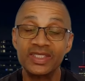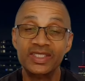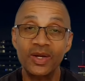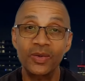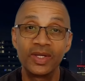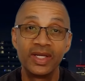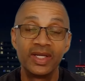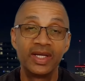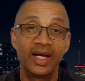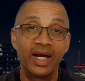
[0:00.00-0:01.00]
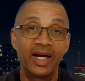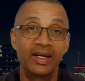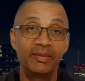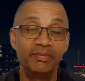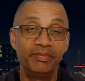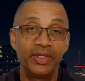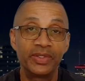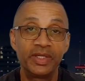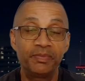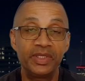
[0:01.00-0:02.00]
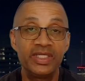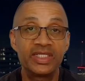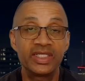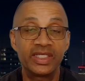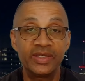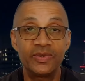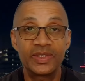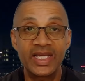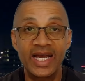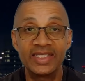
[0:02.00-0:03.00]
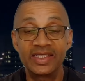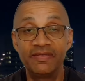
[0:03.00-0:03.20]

So uh, be on your P's and Q's, guys.